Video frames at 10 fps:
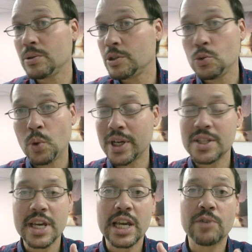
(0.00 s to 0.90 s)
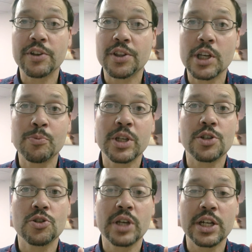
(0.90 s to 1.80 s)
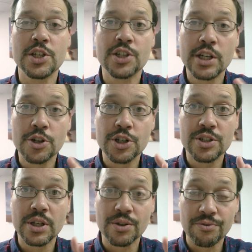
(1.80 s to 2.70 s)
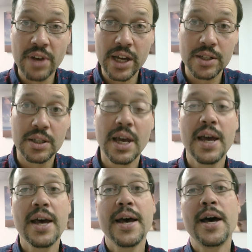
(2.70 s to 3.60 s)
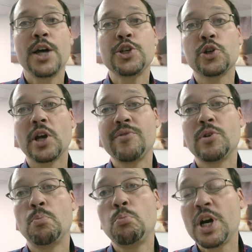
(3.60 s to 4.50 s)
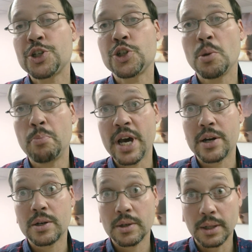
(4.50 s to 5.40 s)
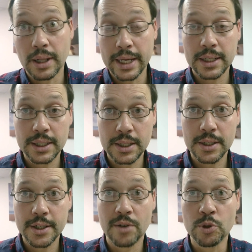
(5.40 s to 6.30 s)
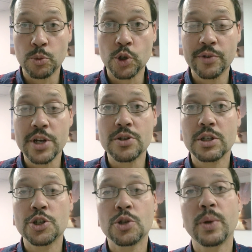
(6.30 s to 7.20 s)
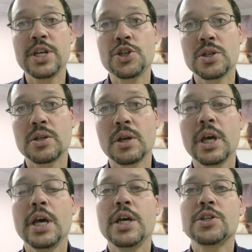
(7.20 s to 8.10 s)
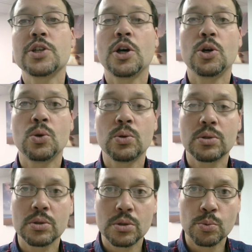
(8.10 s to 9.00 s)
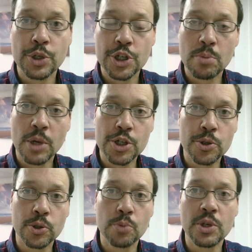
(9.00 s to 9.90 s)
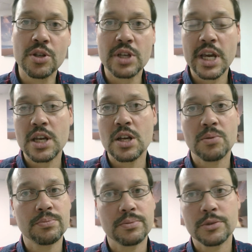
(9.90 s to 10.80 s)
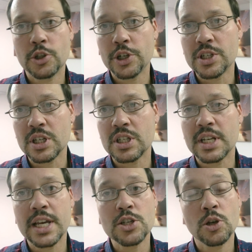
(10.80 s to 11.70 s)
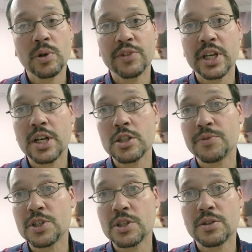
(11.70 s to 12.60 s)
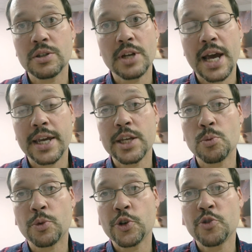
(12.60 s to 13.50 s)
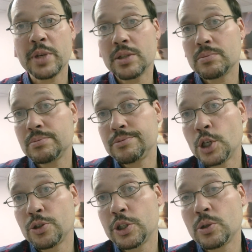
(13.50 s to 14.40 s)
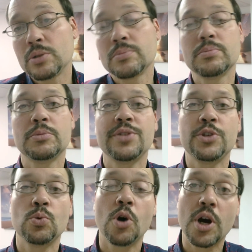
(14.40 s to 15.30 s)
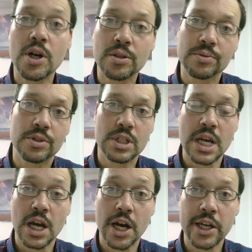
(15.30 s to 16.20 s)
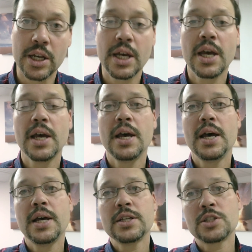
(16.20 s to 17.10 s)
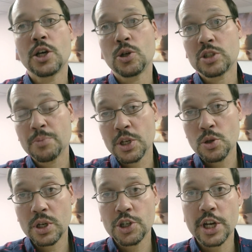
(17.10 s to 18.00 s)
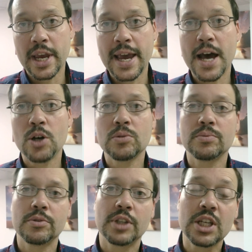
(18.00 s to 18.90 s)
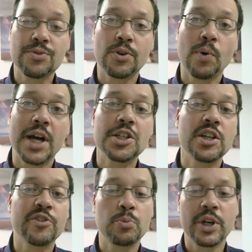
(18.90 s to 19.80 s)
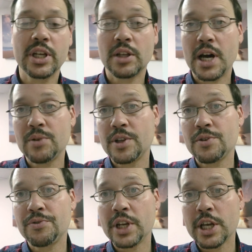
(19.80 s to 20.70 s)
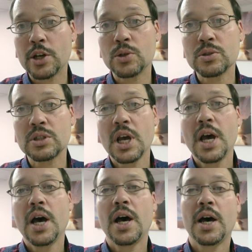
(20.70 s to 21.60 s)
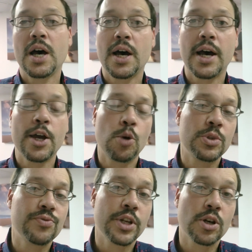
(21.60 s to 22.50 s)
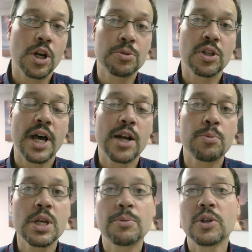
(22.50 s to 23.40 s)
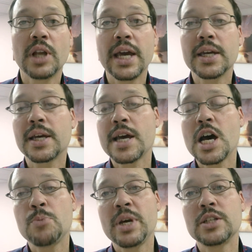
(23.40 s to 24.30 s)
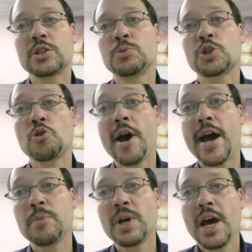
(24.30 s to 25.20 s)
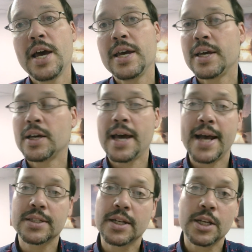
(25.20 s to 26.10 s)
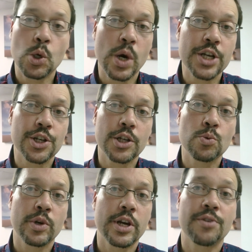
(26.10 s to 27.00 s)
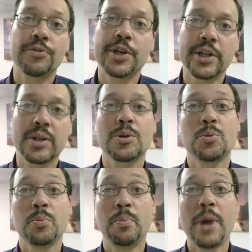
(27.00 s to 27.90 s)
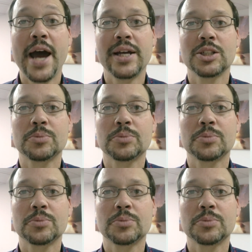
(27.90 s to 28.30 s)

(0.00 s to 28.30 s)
You want to take everything because you get a synergistic effect. You have a much better likelihood of improving your situation. So reishi mushroom, you can take it thirty, sixty days, along with everything else. If it's, you're not getting improvement, don't do it. But if you are, stay on it. So something you can check out. Thanks for watching, everybody. A lot of other videos. Uh, I hope this video helps a lot of people. Like, comment, subscribe, uh, ask any questions. We're here for you. Bye.